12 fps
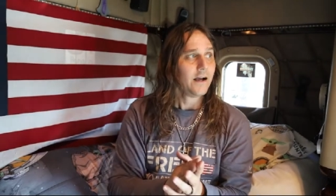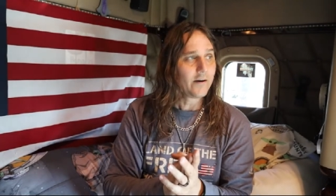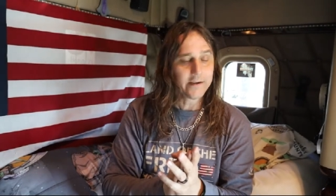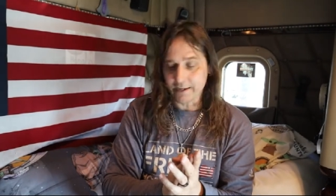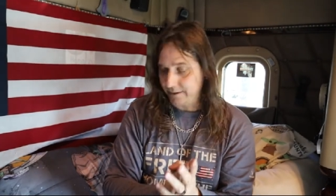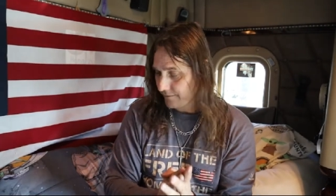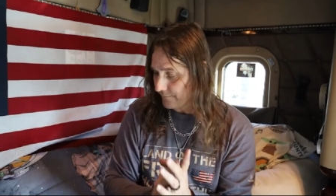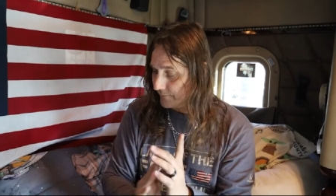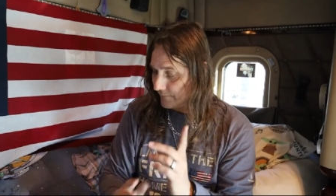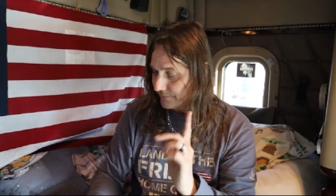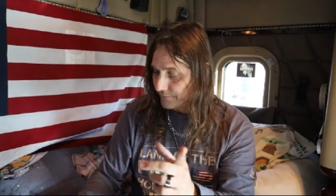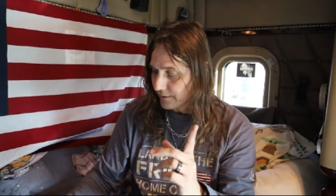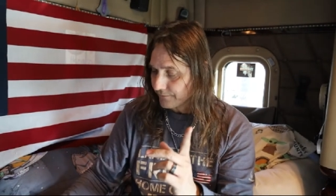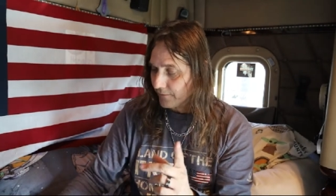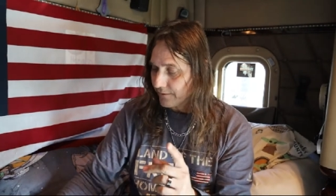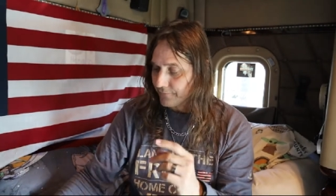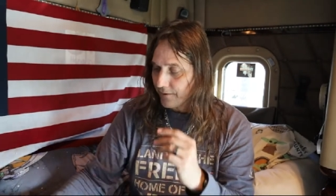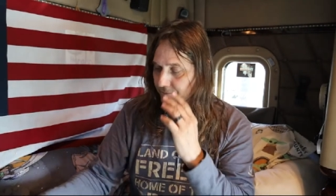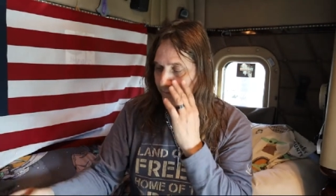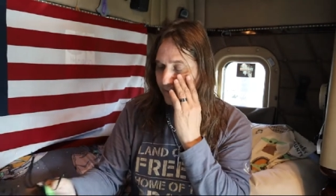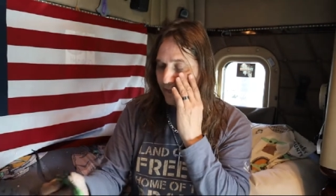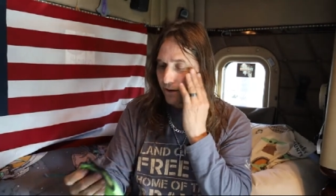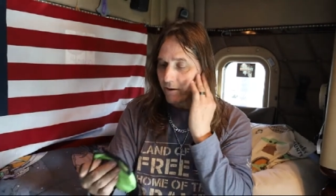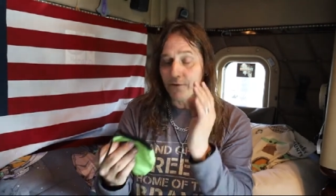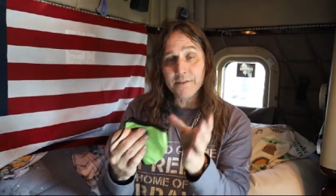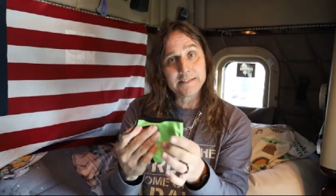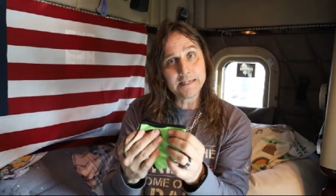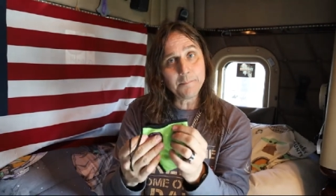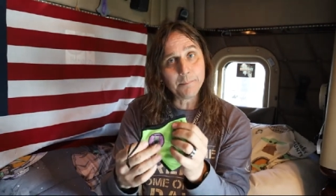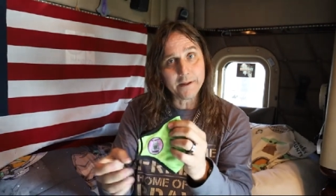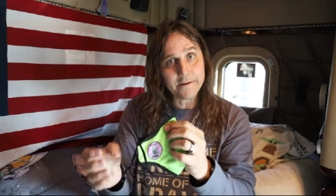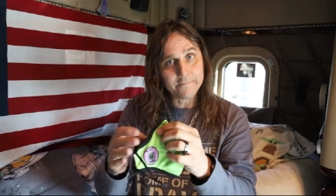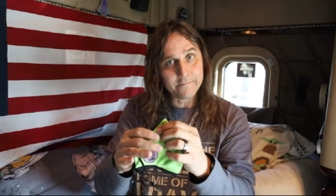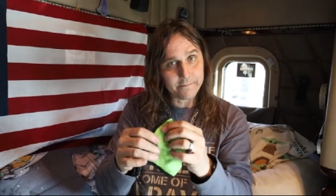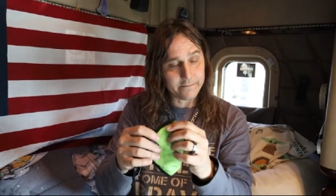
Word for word: Okay. Now on the template,